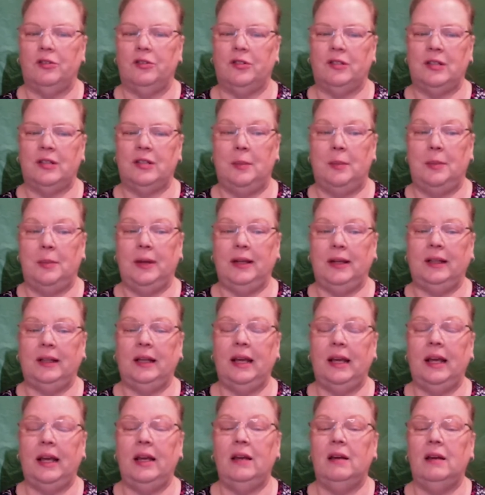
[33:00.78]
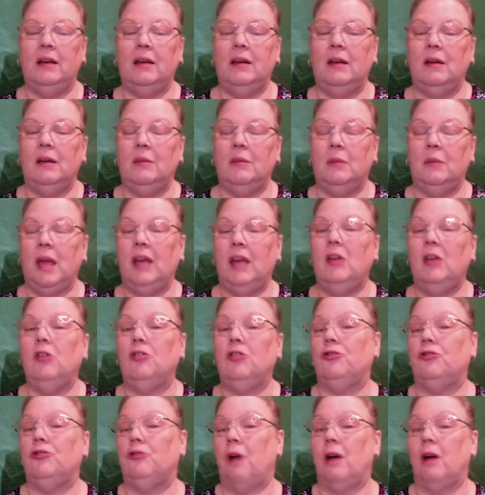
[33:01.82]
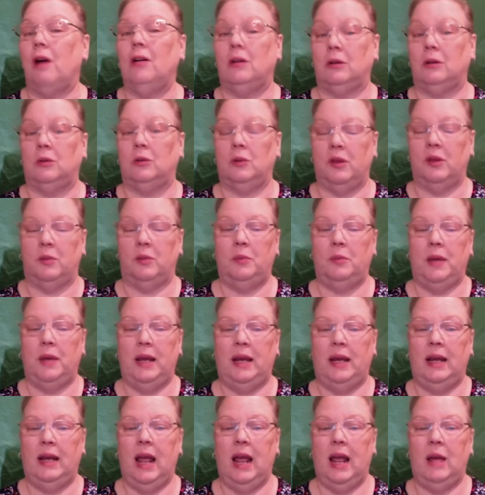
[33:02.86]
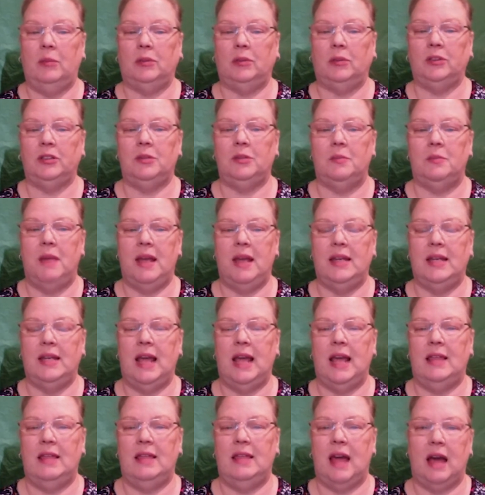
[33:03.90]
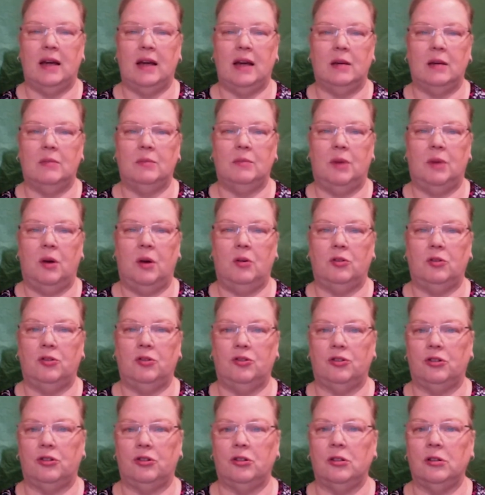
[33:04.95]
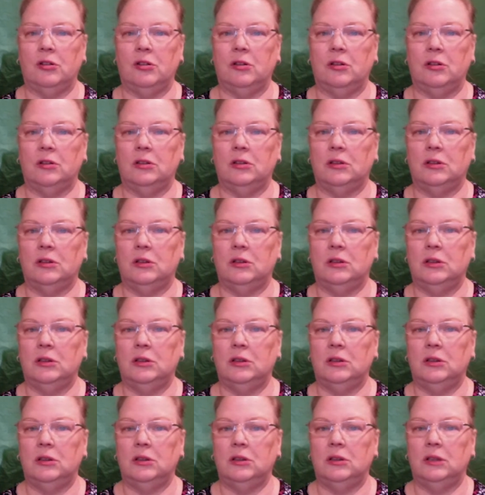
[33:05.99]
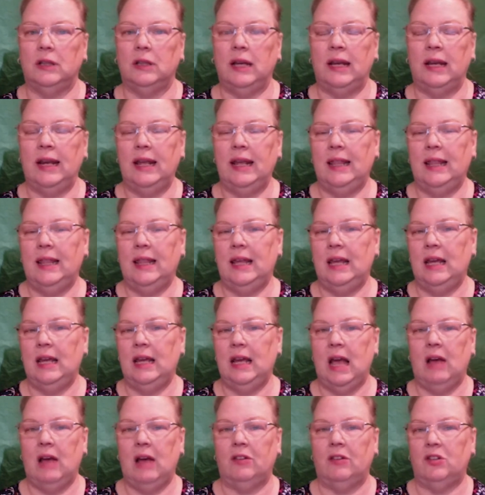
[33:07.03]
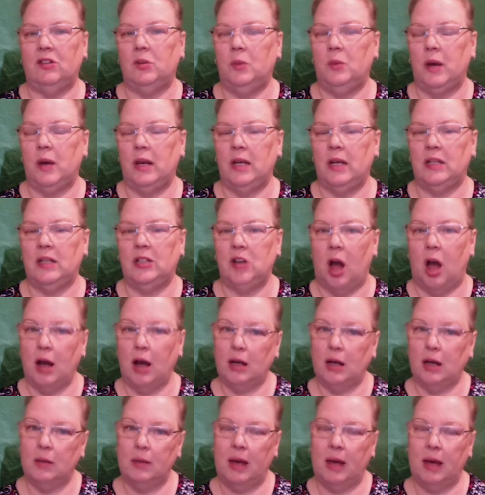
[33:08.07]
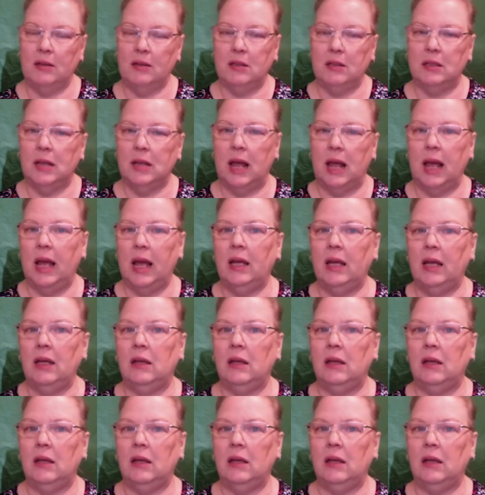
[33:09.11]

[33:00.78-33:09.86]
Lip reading: typically make you struggle with being able to maintain that composure? Anything else you want to talk about today?